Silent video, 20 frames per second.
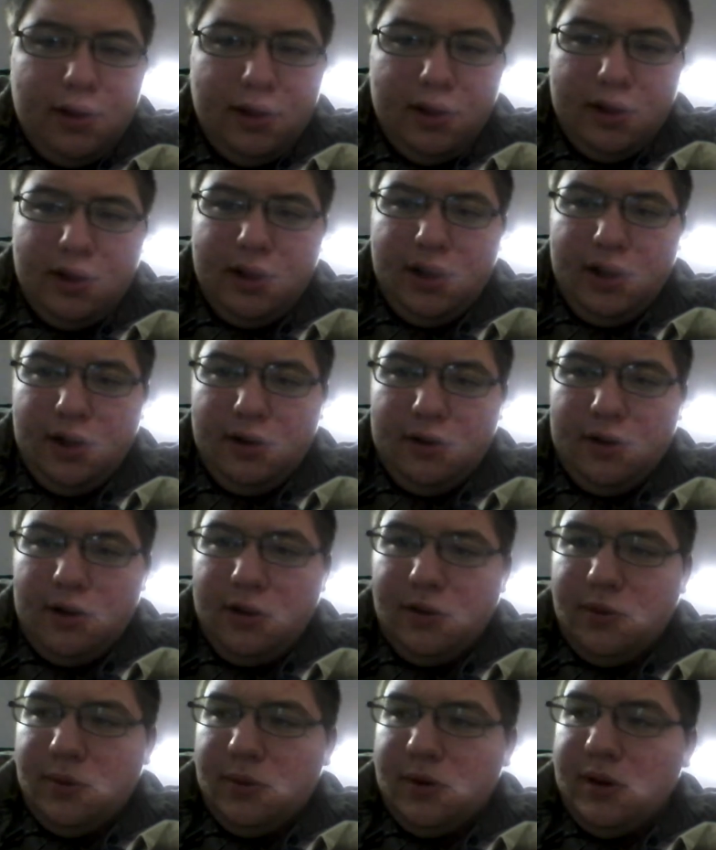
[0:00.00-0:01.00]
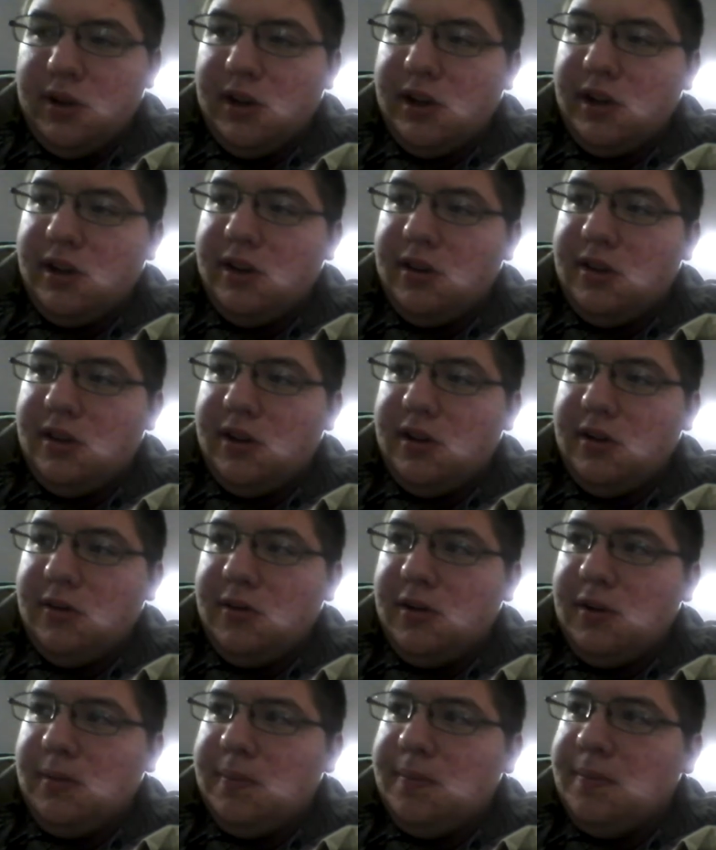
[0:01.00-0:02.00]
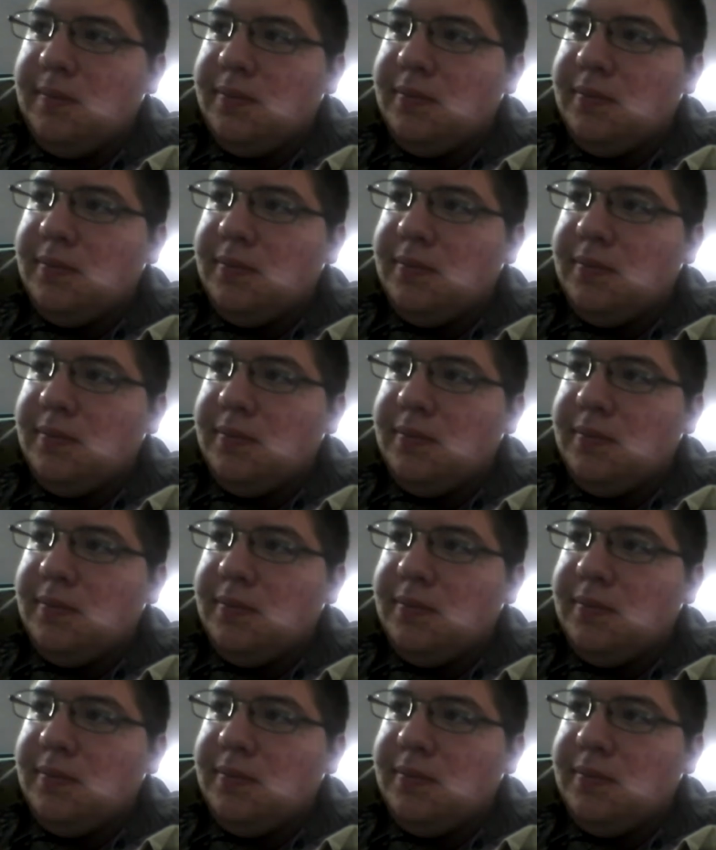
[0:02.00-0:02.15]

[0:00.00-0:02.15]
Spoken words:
I had another one, I gotta think of it.